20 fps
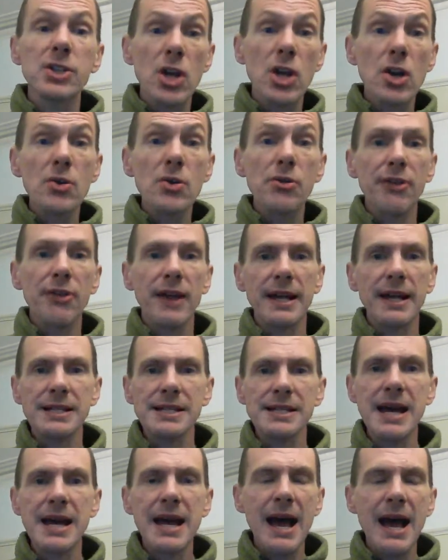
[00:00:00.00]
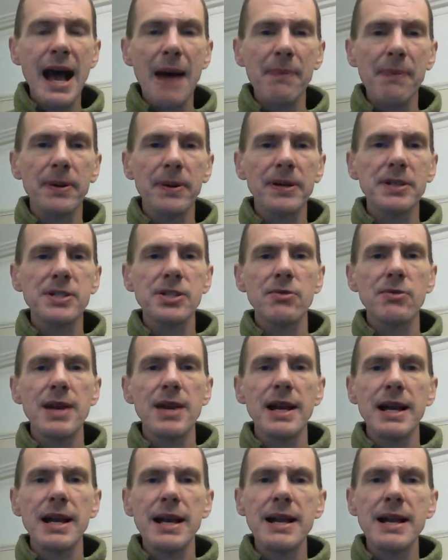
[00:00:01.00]
Two things happen to
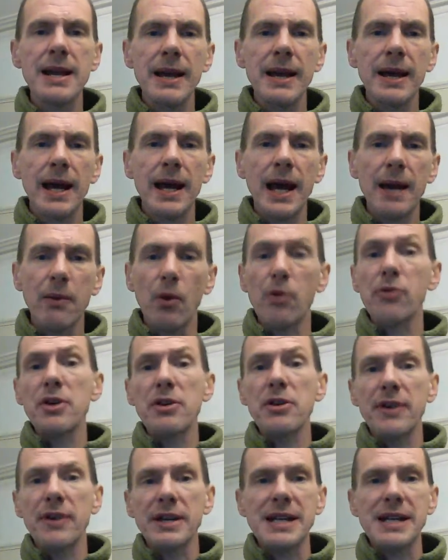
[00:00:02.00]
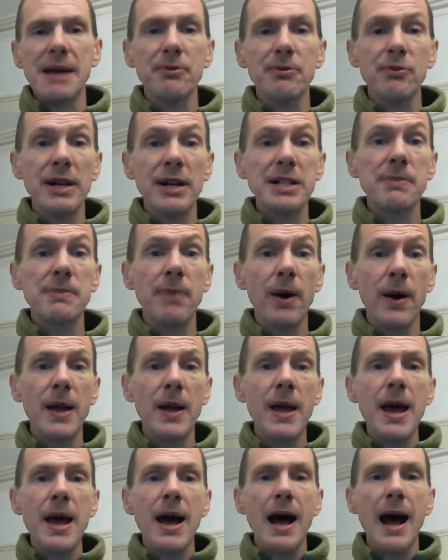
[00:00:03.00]
really, uh, or three things happen really to put
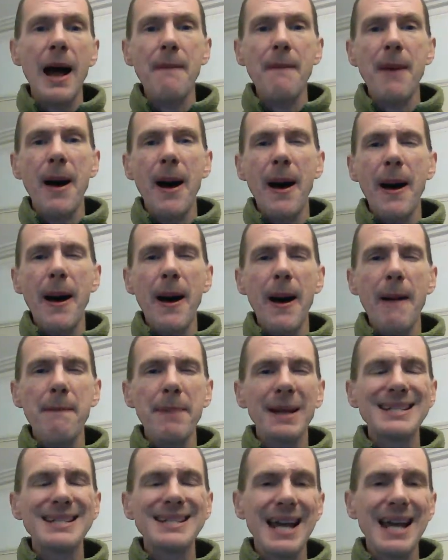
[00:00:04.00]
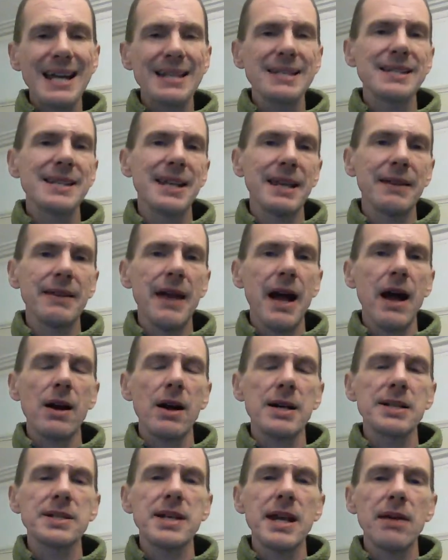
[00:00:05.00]
um, a big dent in that
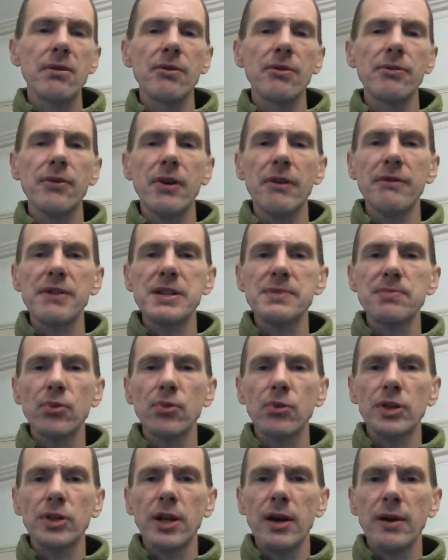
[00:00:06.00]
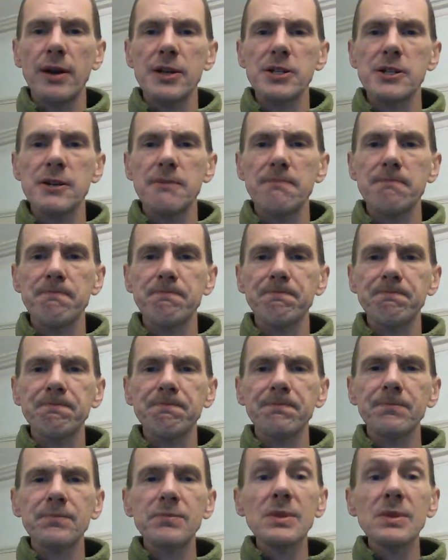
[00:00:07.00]
idea of, of this broad coalition.
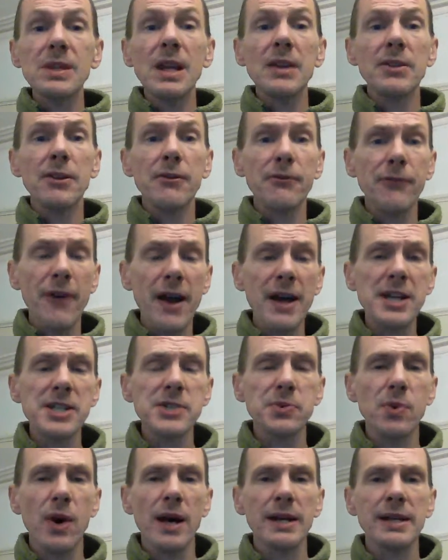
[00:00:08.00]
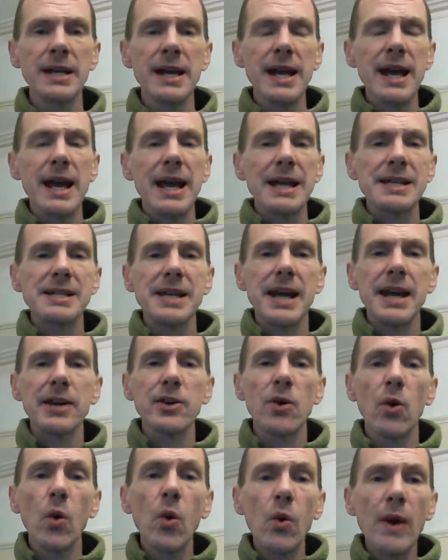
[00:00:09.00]
The first one is that
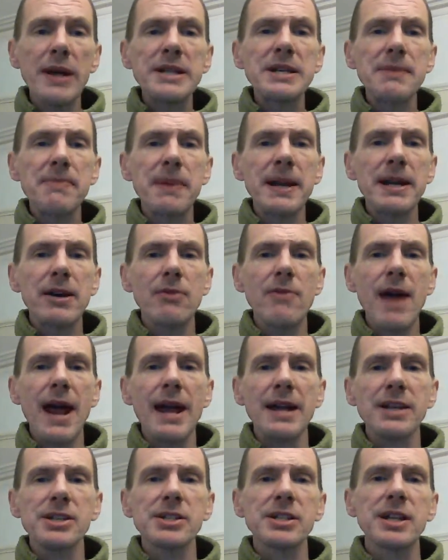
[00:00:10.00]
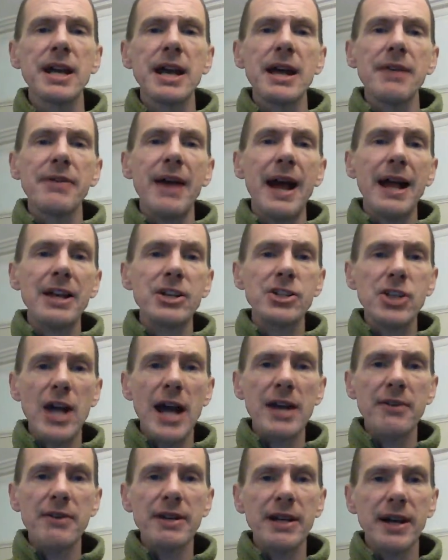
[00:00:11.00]
it had already been arranged that in
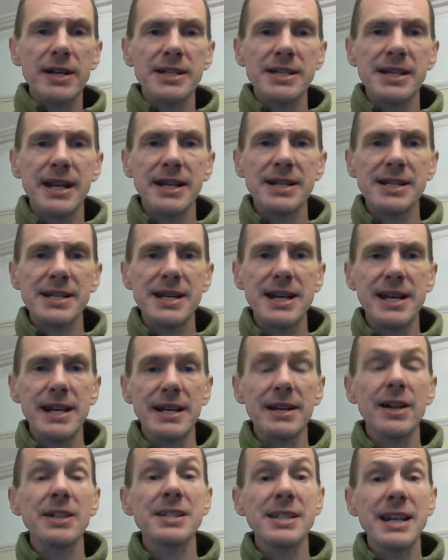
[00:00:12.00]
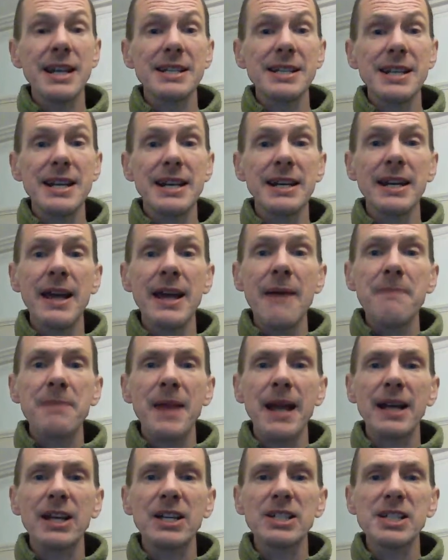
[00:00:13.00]
January 1918, 1918
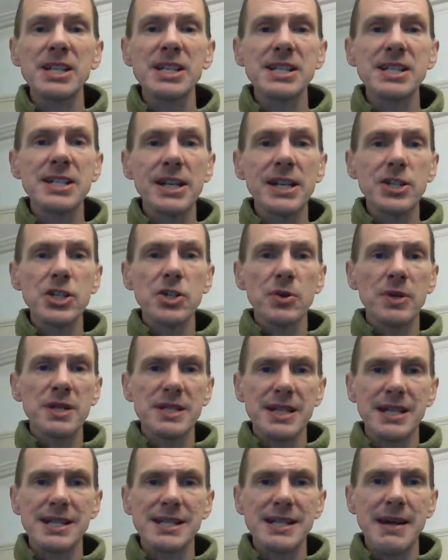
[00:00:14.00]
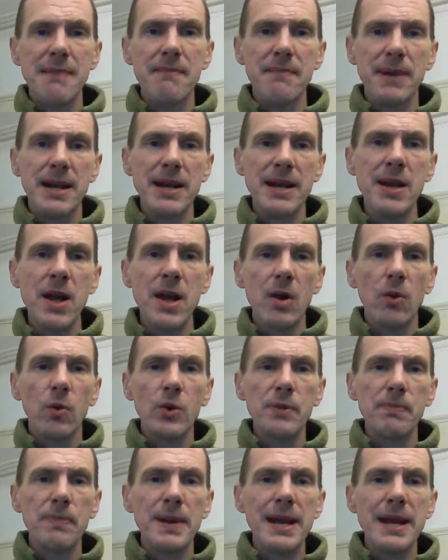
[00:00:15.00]
a constituent assembly
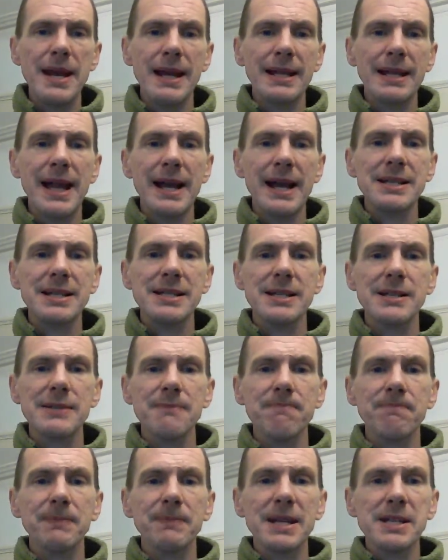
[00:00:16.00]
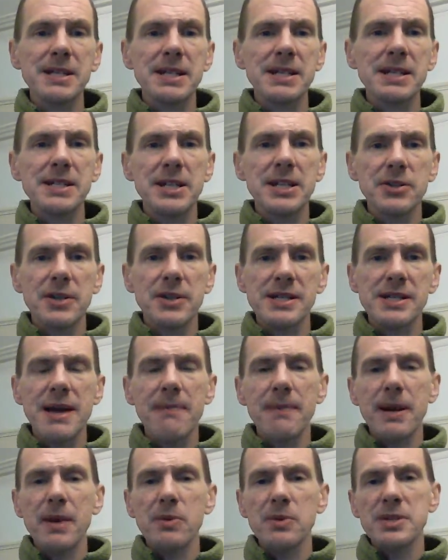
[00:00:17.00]
would be elected. This constituent
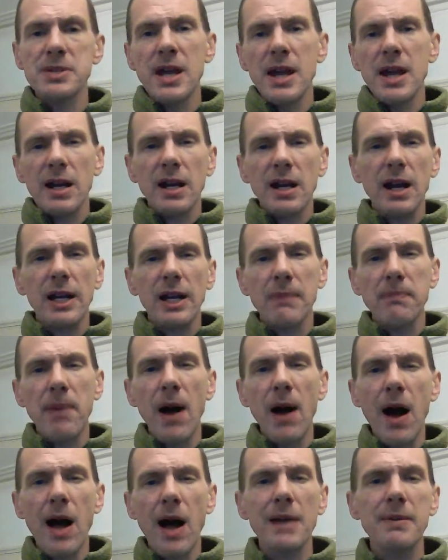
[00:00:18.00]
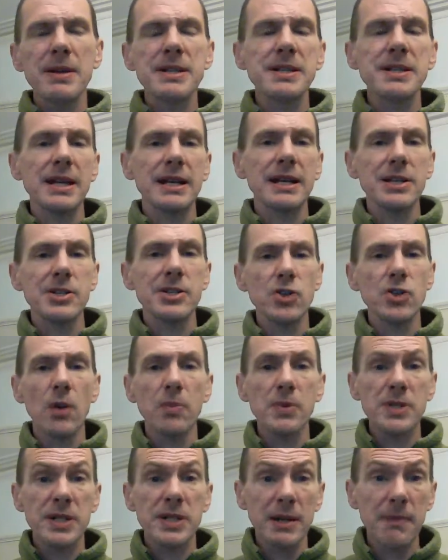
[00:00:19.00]
assembly was kind of like a parliament, and its
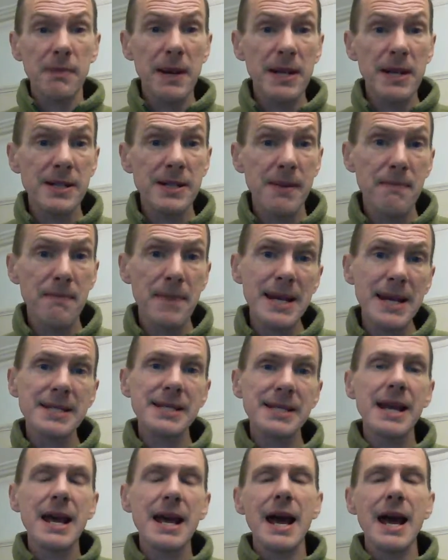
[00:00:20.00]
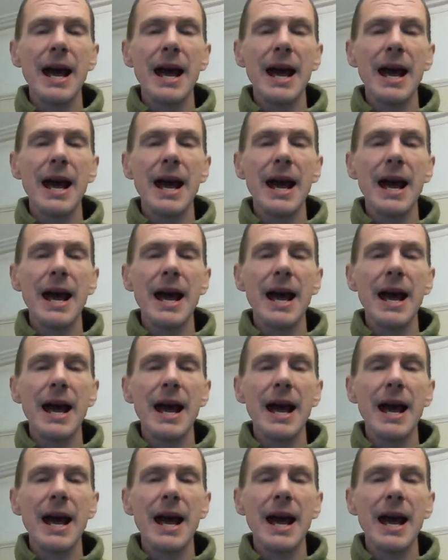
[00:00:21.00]
job was going to be to meet